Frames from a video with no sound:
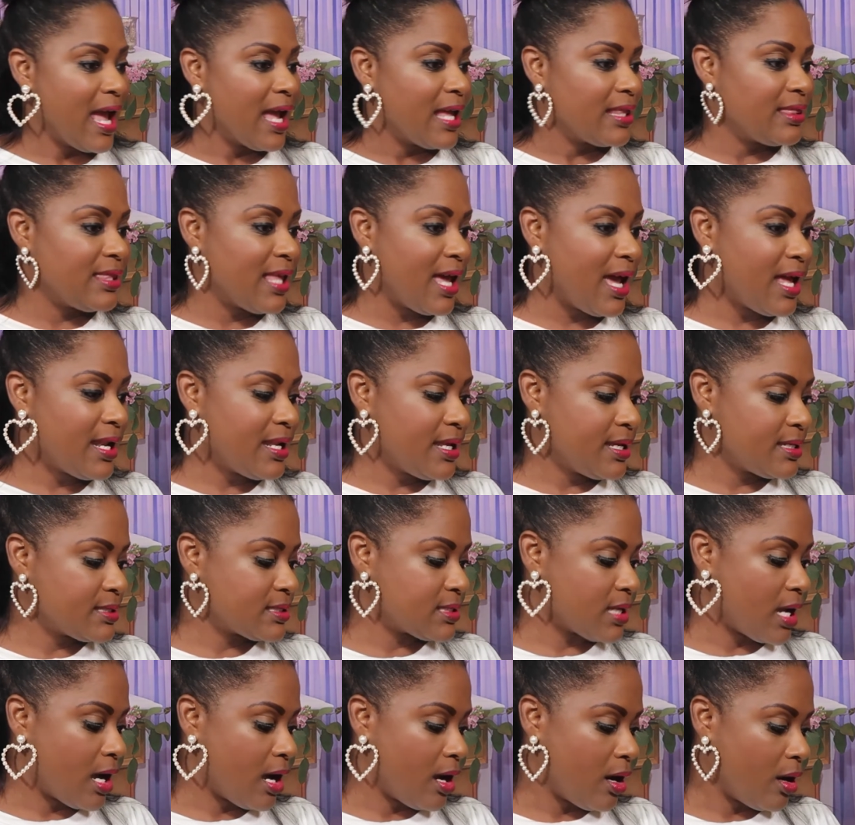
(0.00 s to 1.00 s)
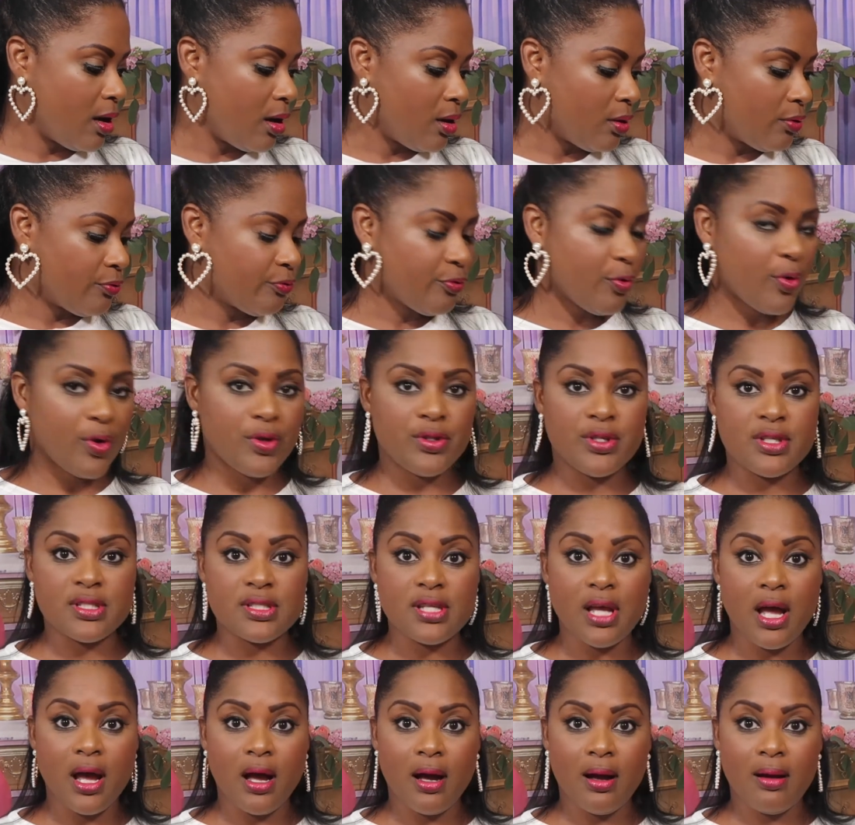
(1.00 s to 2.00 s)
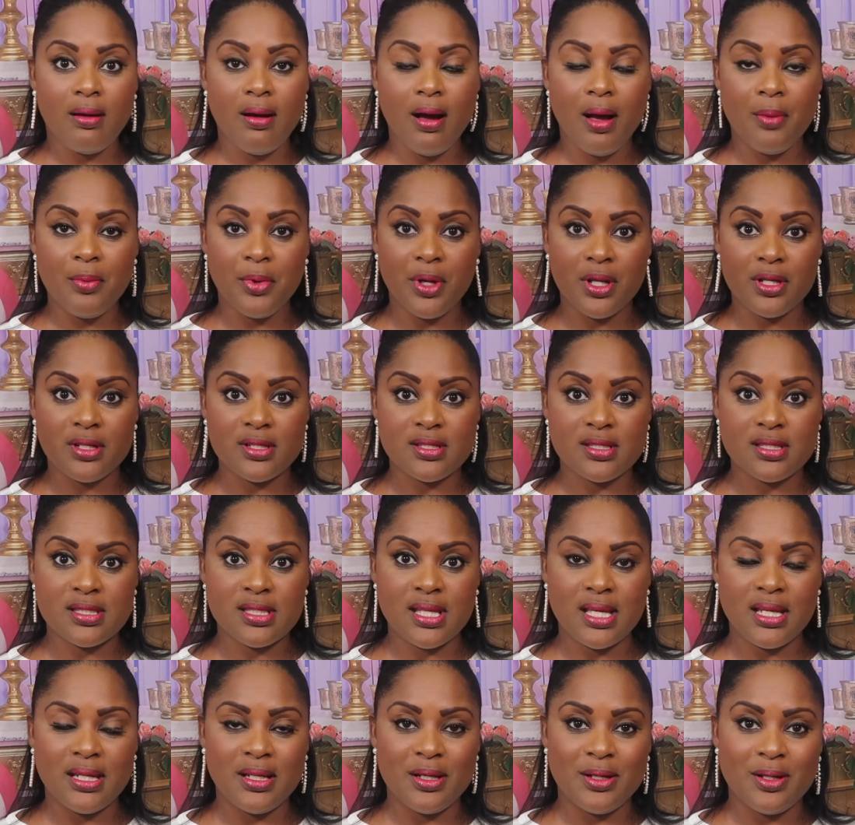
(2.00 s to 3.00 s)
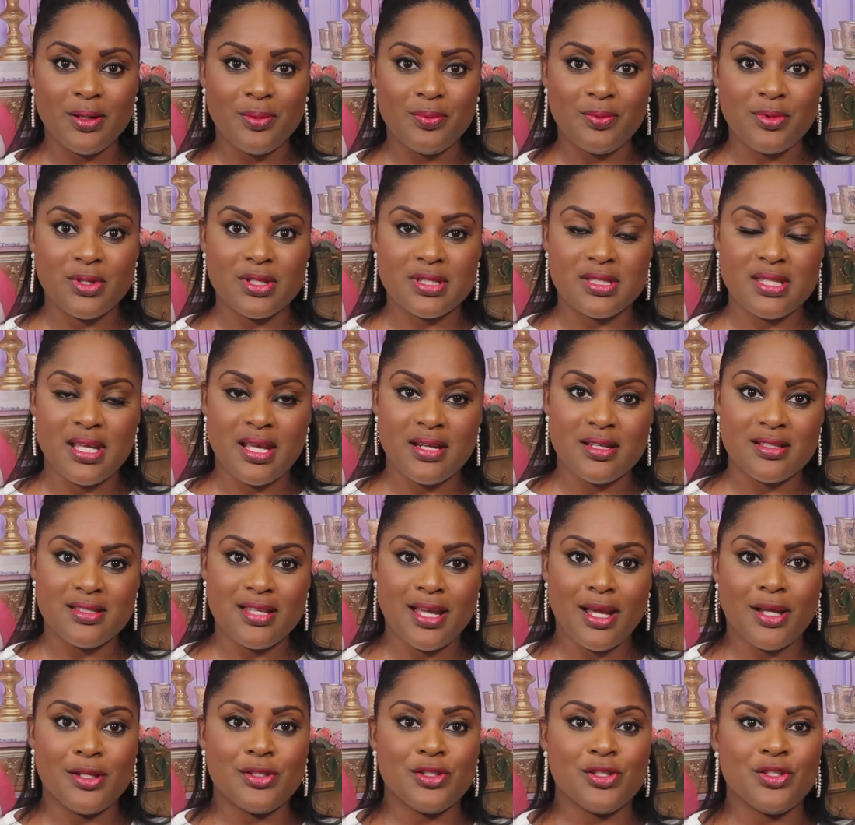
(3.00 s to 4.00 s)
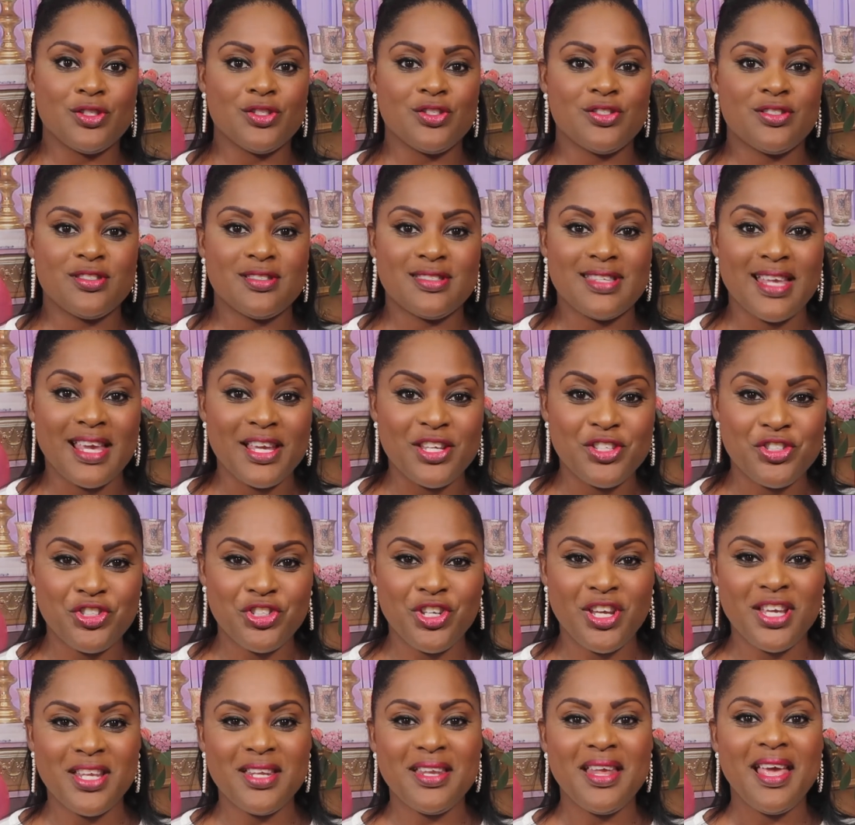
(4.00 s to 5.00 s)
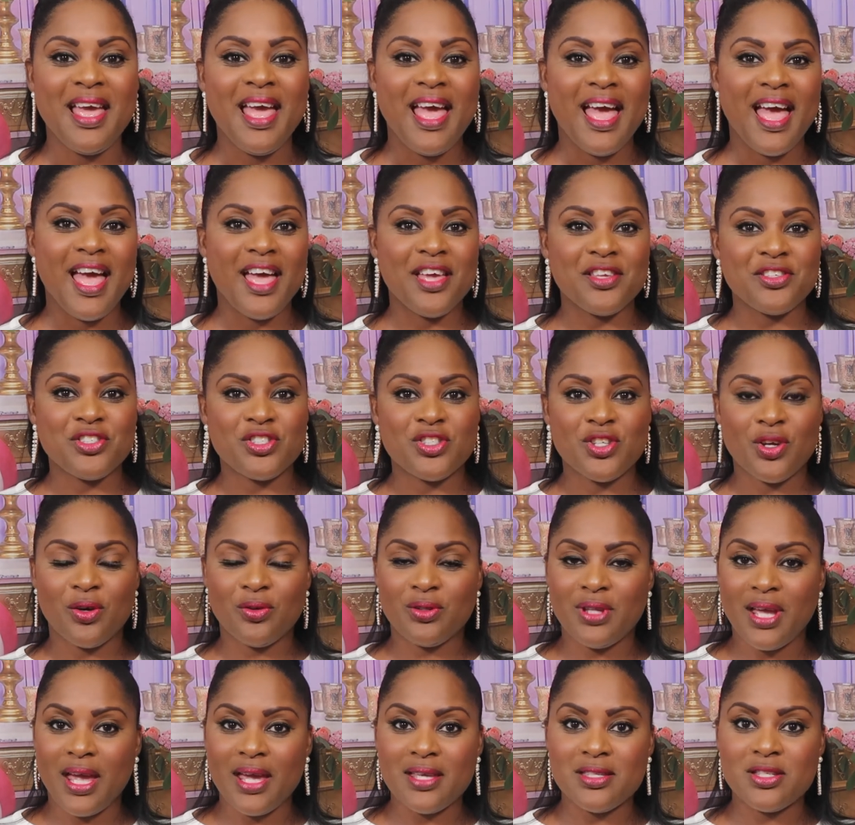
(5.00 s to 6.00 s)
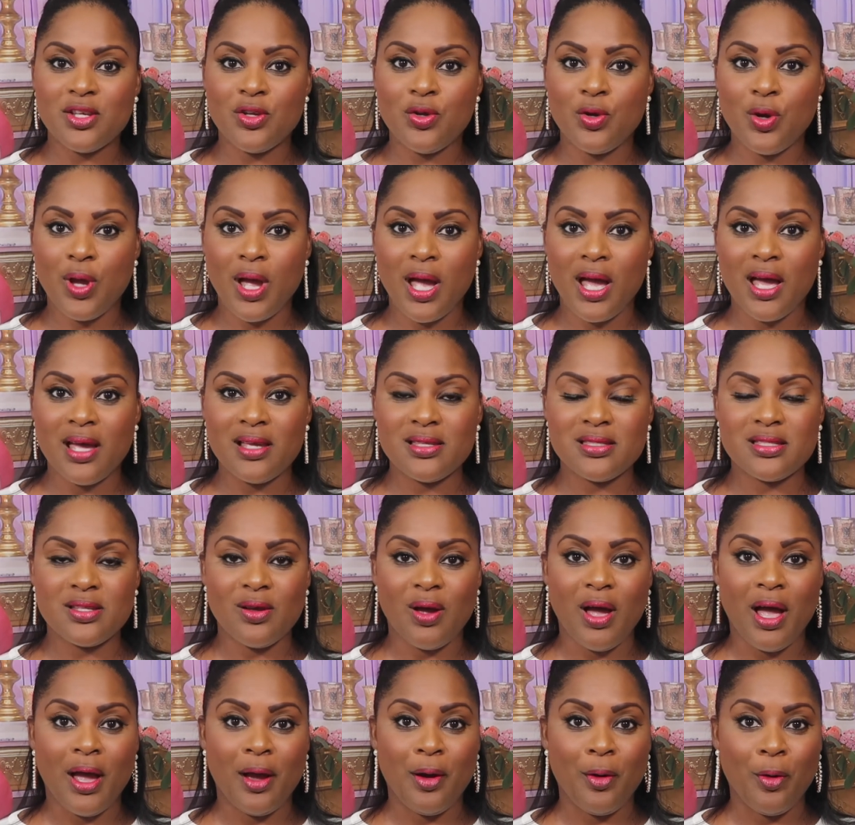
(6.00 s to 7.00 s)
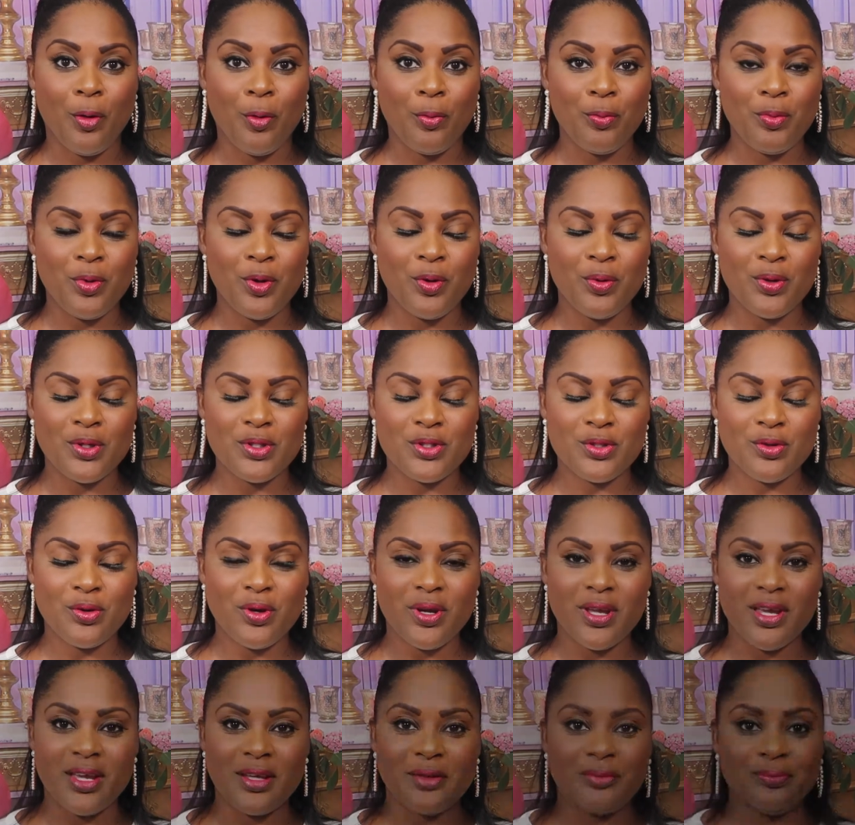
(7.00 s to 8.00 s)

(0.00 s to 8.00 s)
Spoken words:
that is all for this haul. I'm gonna set up the sanitation station and show that to you guys. So I hope you enjoy it.